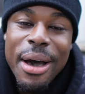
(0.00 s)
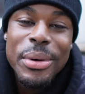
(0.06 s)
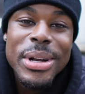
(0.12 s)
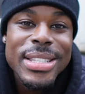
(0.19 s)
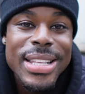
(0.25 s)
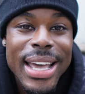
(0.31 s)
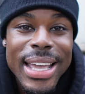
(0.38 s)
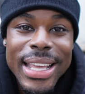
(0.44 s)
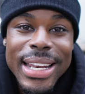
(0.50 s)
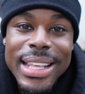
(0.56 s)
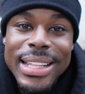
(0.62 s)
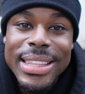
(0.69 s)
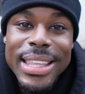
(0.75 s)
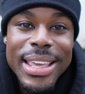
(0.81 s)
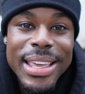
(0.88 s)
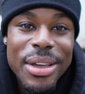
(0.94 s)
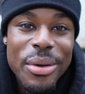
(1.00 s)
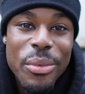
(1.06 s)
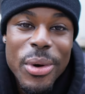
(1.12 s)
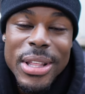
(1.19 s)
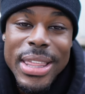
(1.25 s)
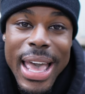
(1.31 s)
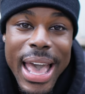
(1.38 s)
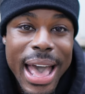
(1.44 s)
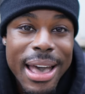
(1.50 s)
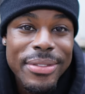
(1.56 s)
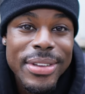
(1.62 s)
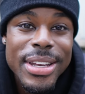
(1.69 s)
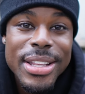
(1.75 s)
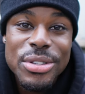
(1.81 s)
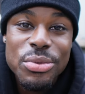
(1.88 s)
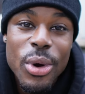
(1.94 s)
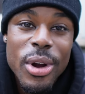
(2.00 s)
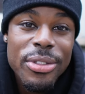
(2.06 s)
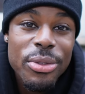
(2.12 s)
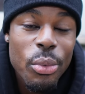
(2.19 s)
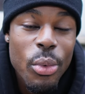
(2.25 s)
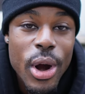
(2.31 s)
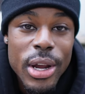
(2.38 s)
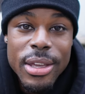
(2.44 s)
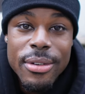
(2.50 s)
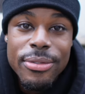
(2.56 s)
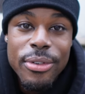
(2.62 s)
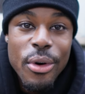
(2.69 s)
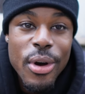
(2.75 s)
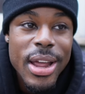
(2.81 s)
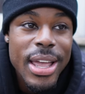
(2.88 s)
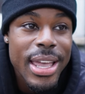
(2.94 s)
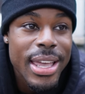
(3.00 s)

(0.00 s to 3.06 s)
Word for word: and it's like anything worth having is worth working for,